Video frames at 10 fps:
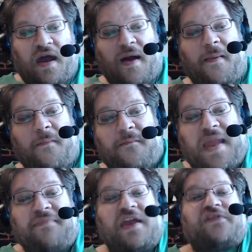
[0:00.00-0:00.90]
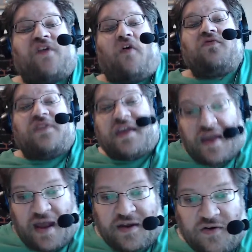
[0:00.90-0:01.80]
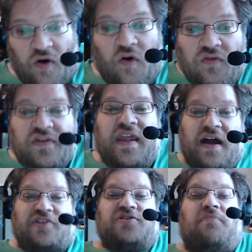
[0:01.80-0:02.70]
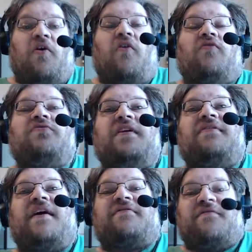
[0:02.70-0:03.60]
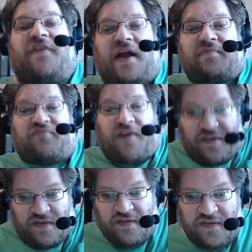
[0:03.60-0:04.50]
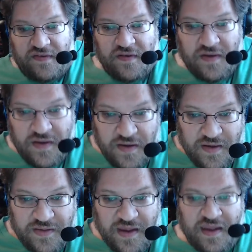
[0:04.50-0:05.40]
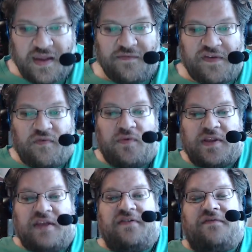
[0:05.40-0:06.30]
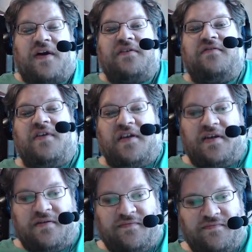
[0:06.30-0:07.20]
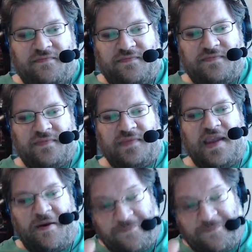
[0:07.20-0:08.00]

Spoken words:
Maybe it's only God, only Hashem, only that divine presence that can give us what we need to find unity. Now,